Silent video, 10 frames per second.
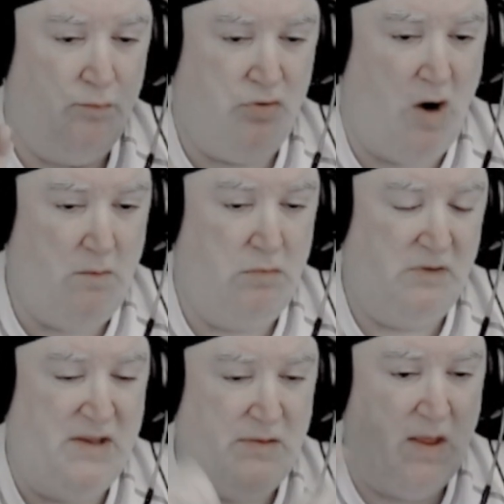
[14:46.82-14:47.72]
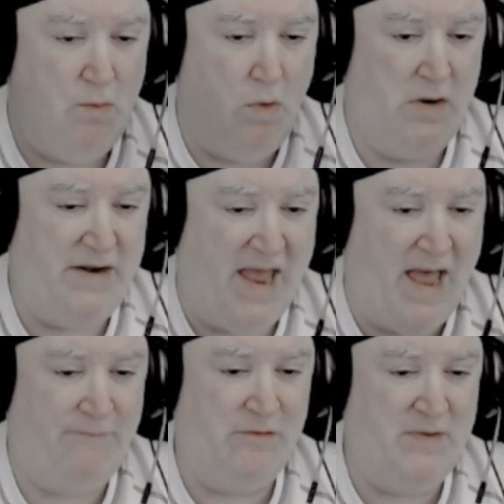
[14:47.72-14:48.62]
Probably they wanted to
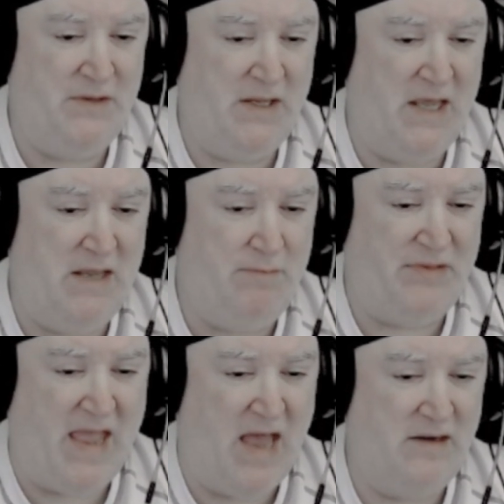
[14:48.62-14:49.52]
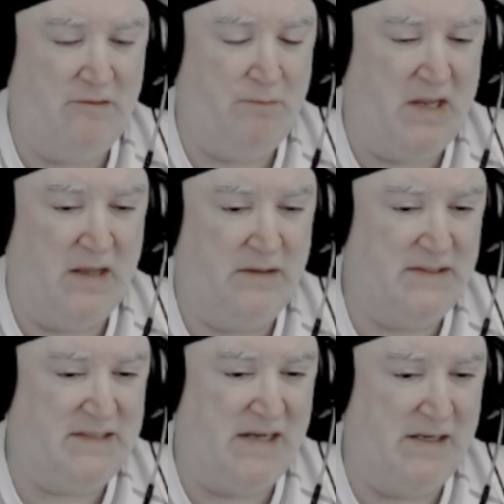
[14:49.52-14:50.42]
have them in the game, but they hadn't even begun
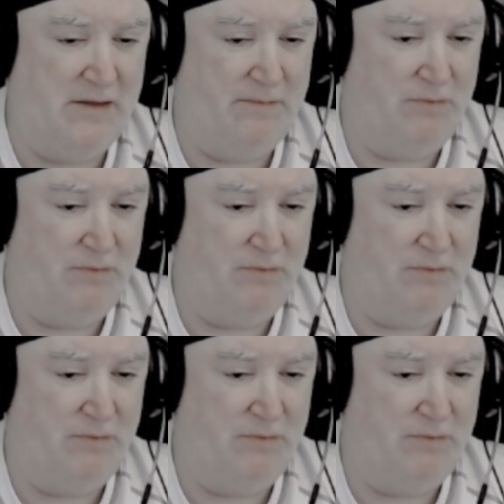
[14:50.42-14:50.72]
designing them,